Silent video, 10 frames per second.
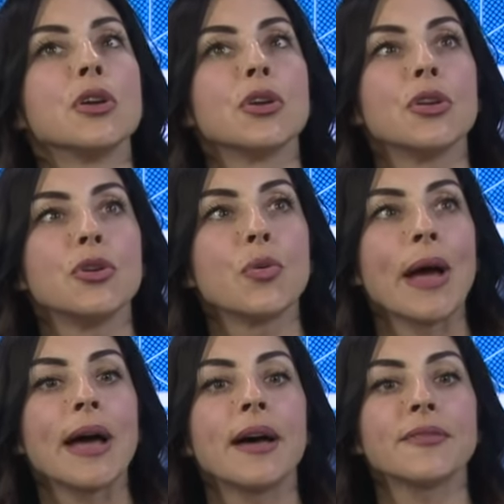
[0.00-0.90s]
you
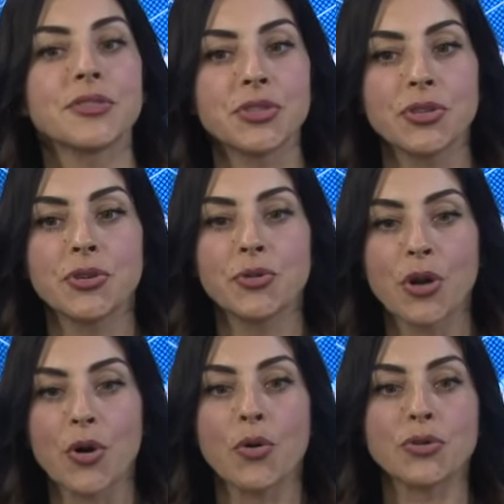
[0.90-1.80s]
have to
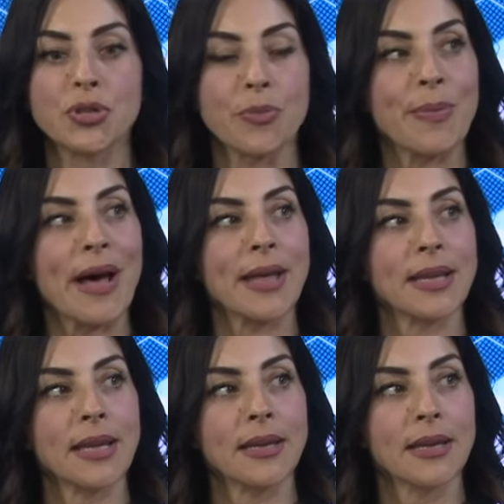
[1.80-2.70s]
go to the
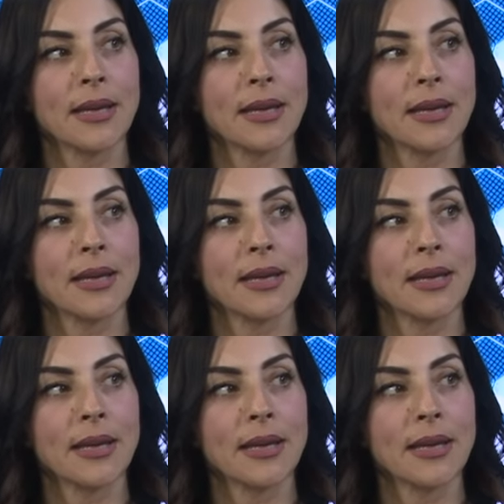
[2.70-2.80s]
body.